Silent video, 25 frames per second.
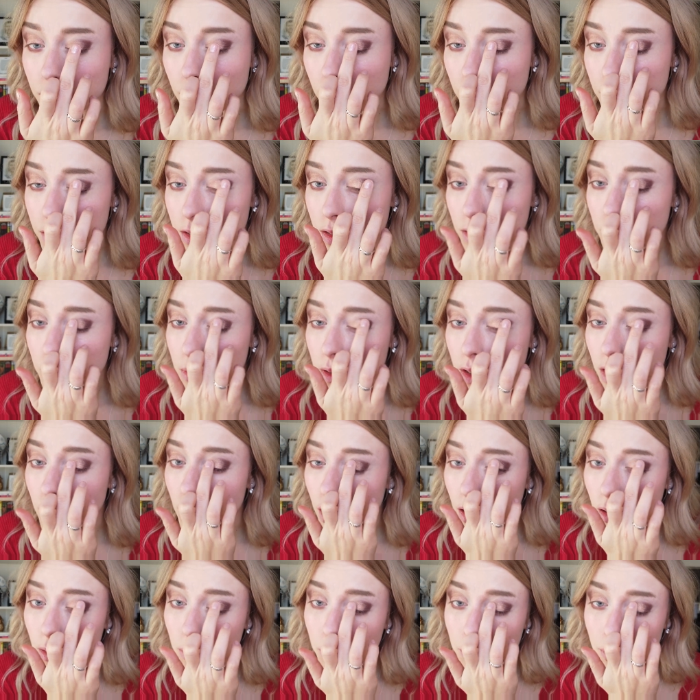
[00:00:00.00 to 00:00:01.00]
I just want
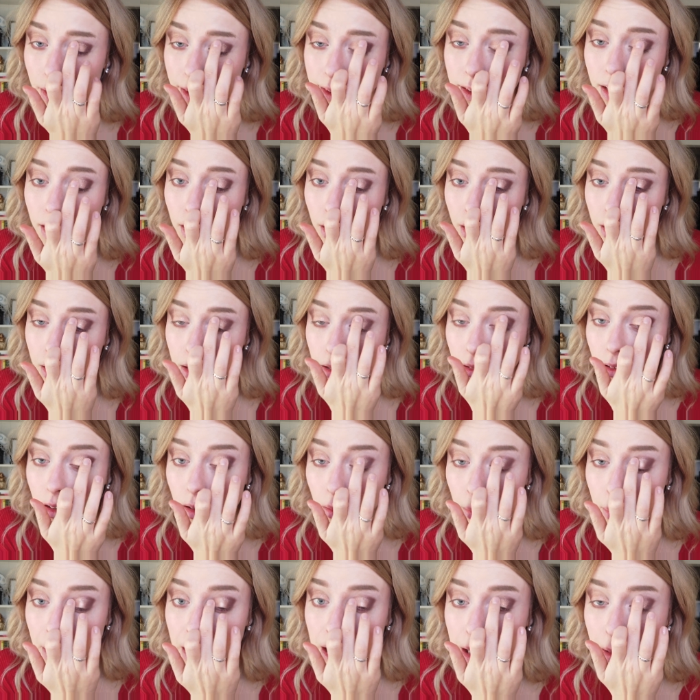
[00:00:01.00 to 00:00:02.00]
to make it
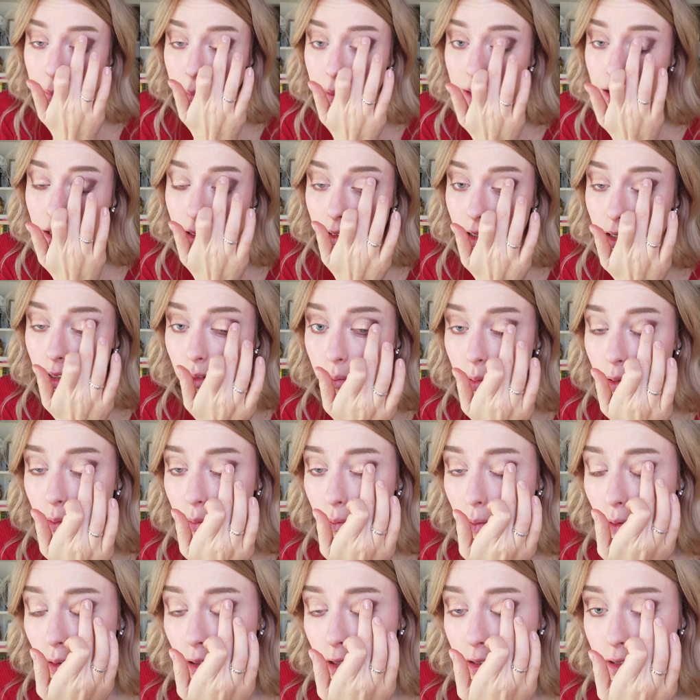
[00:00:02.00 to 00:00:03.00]
pop a little
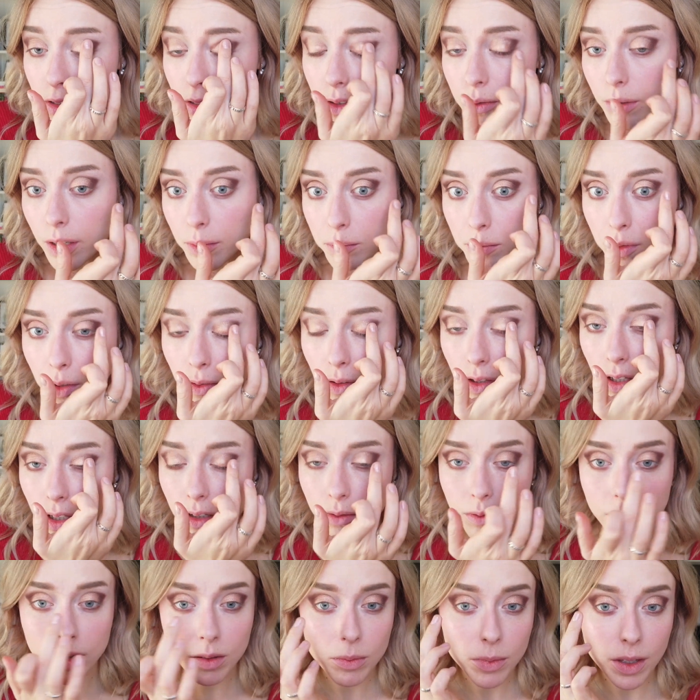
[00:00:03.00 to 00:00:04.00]
bit more because I'm going
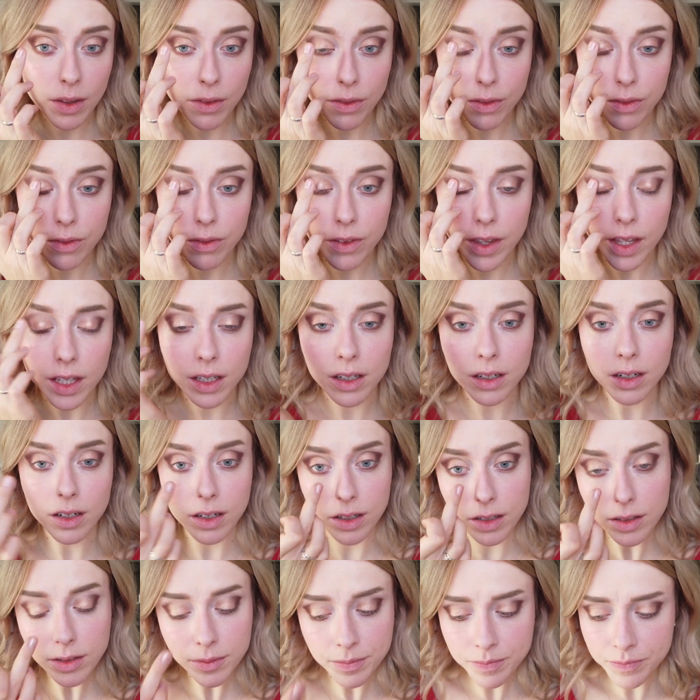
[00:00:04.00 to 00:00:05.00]
in with my
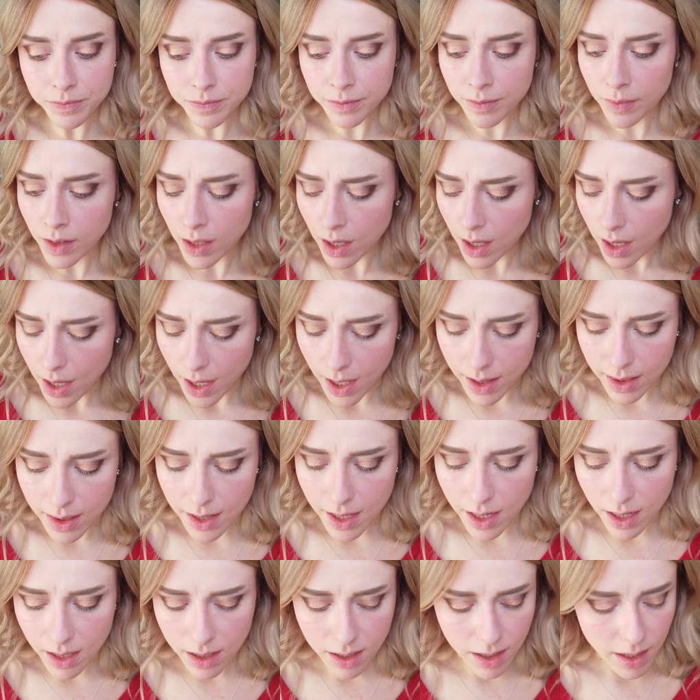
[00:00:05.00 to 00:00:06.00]
finger.
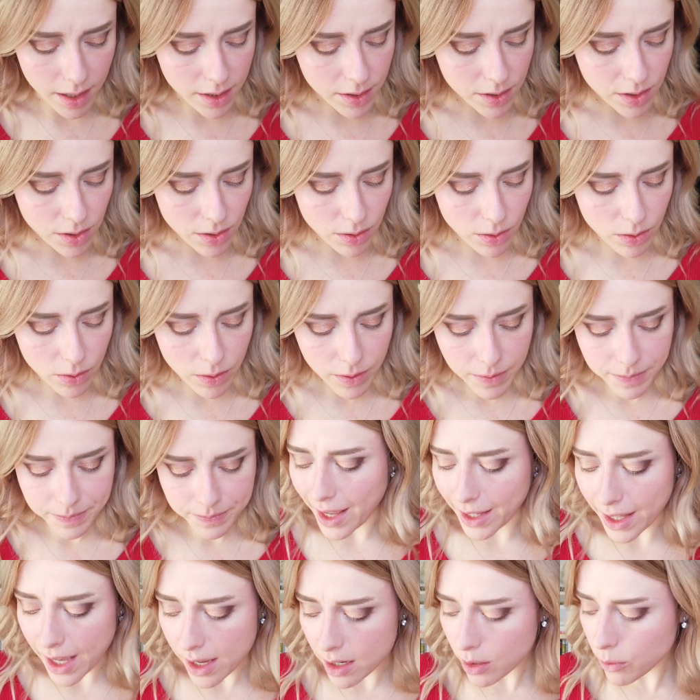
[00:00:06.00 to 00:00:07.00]
And then I do,
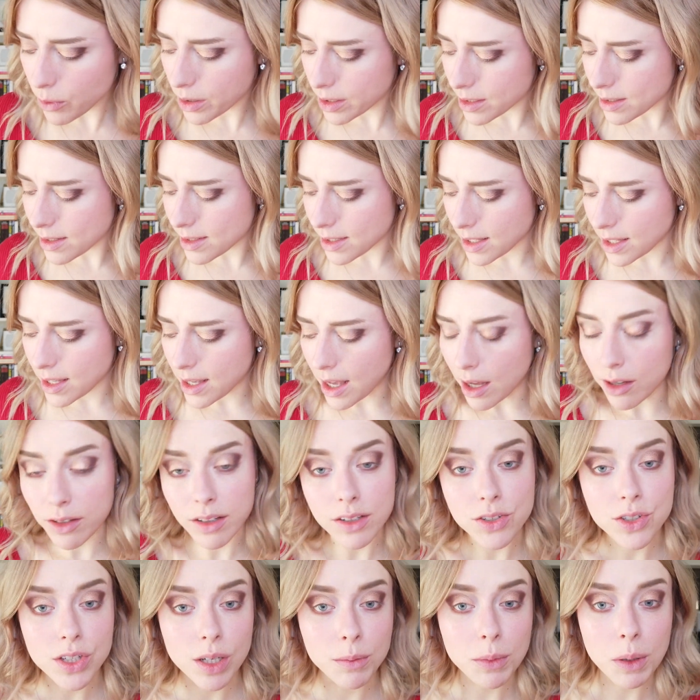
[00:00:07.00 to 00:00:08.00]
I kind of want to see how
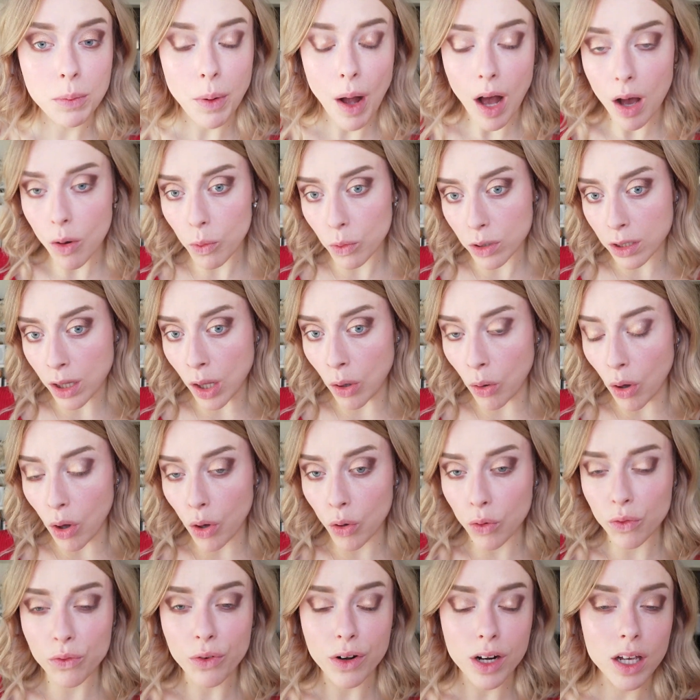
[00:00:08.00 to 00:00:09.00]
the shimmer pot will go
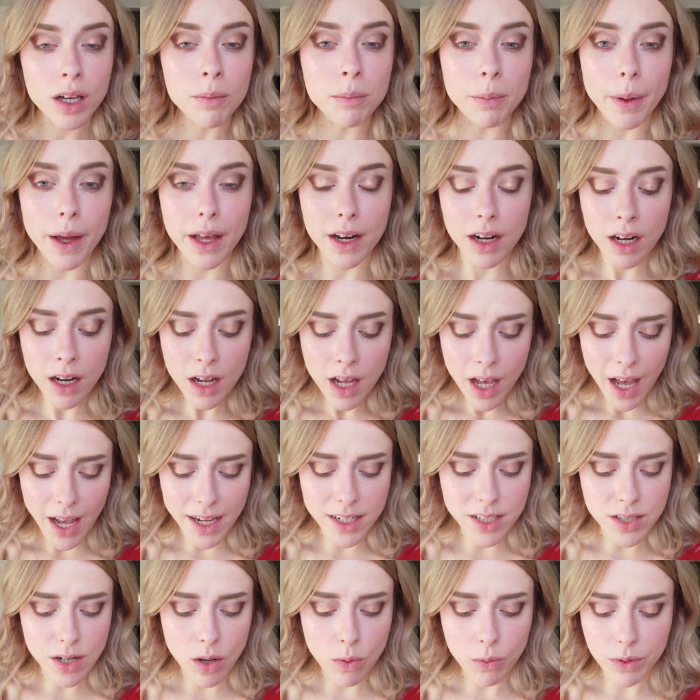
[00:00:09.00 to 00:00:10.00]
over it, but
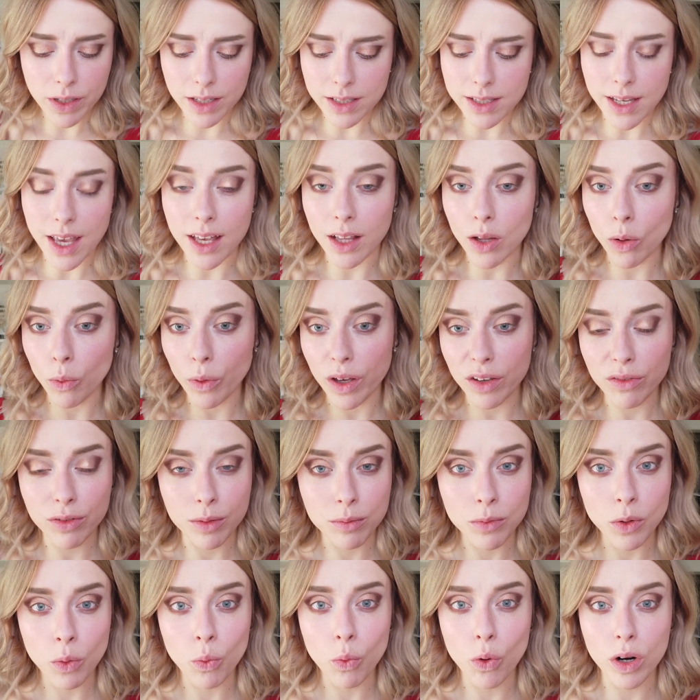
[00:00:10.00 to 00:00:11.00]
I don't want to take away
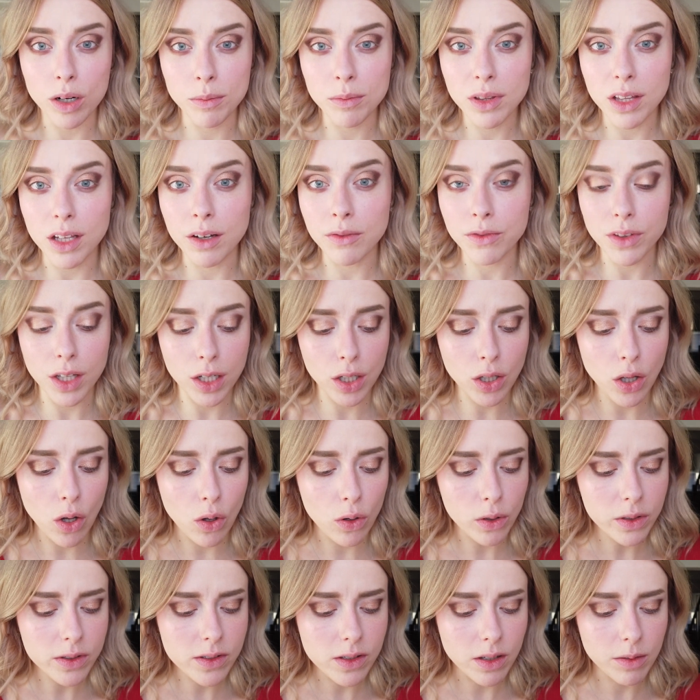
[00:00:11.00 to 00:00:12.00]
from the warmth of the
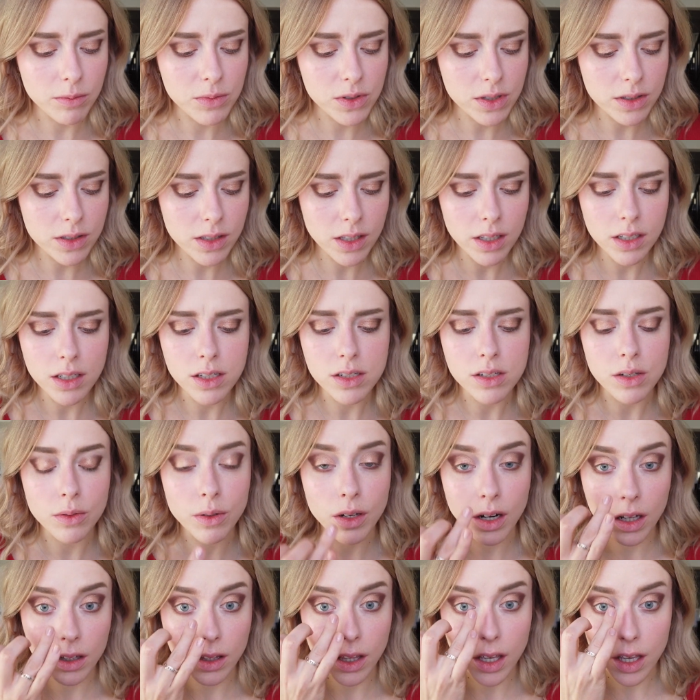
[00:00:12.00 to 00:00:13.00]
gold, so I'm just going to
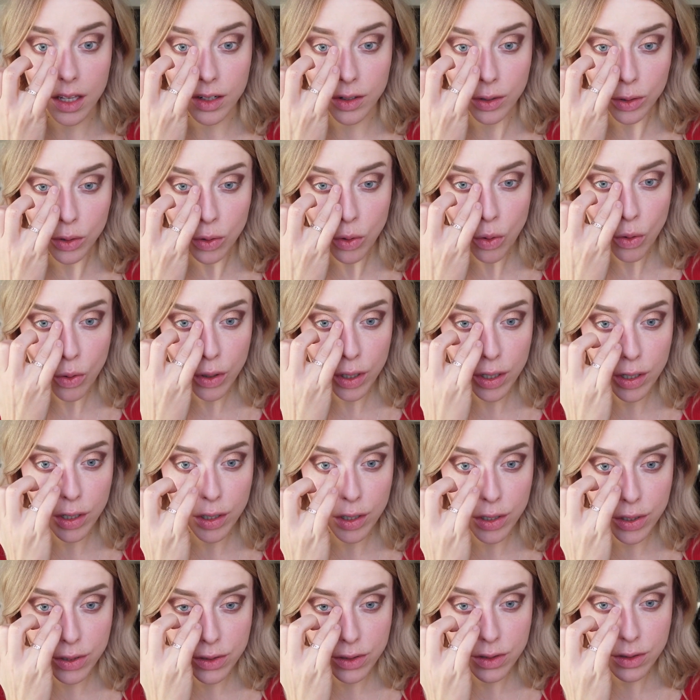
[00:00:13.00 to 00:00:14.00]
do it on the inner
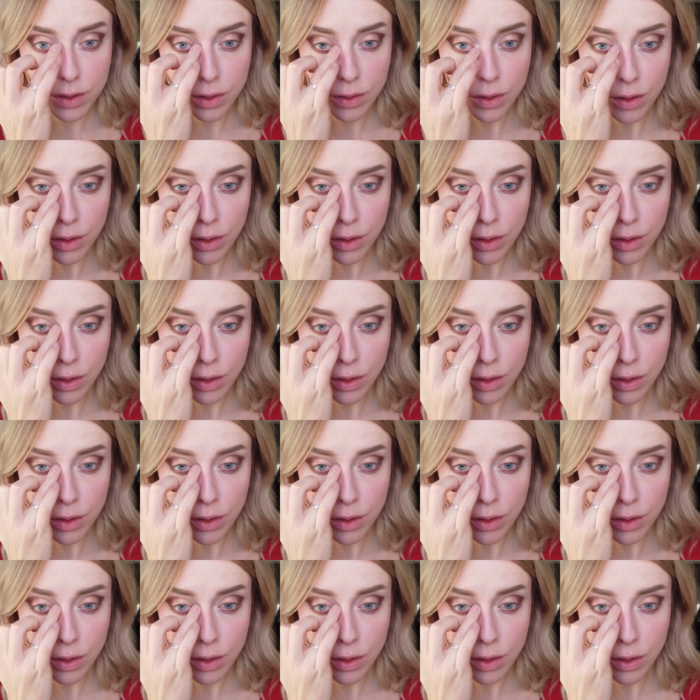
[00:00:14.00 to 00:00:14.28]
corners.